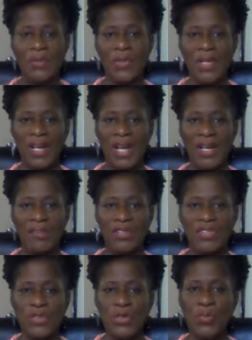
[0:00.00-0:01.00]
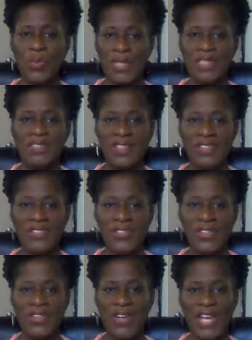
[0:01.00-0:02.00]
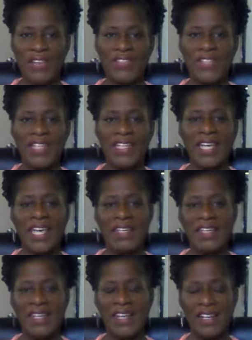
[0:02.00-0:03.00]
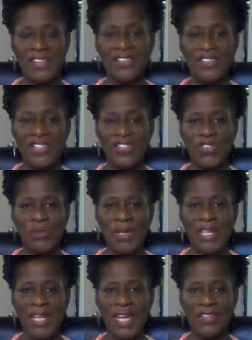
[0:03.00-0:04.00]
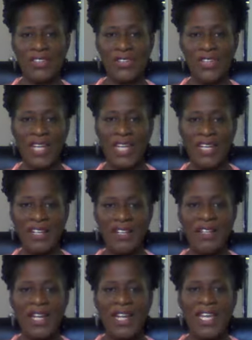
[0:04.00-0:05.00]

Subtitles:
where I would do one just for crafting and the other just for my natural hair,